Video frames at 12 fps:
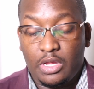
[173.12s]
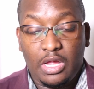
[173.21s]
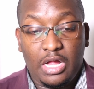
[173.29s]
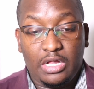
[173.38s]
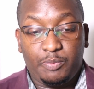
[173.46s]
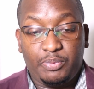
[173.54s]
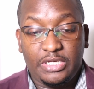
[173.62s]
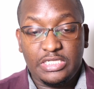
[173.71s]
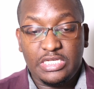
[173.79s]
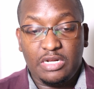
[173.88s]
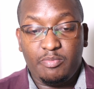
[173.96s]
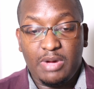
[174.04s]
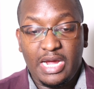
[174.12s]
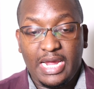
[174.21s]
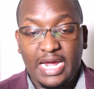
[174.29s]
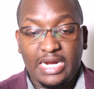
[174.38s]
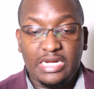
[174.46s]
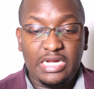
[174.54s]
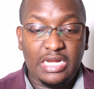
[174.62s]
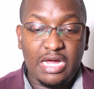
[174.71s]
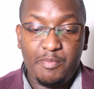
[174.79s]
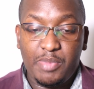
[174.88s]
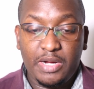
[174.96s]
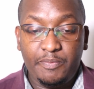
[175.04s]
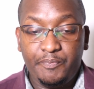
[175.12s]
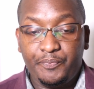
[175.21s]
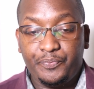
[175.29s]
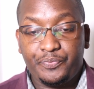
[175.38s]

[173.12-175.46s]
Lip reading: I'll place in my ID number.